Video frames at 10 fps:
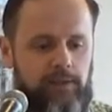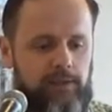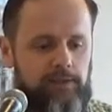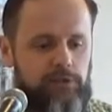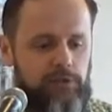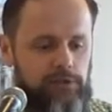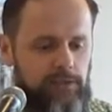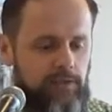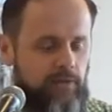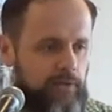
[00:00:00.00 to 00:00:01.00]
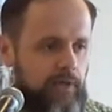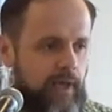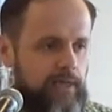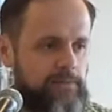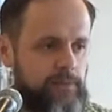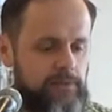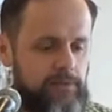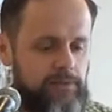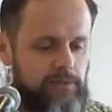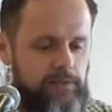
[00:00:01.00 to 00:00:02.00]
And you see three aspects in
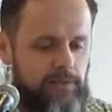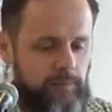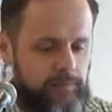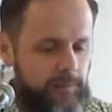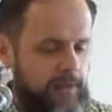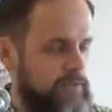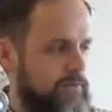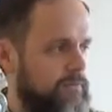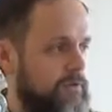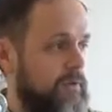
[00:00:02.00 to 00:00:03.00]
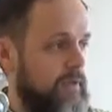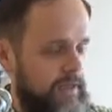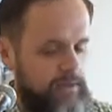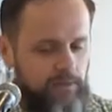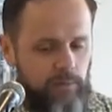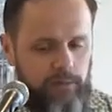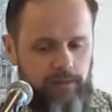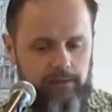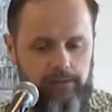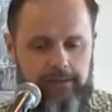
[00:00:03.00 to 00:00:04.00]
there. So there's a perspective to delight in the
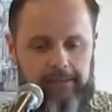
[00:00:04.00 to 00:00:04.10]
word,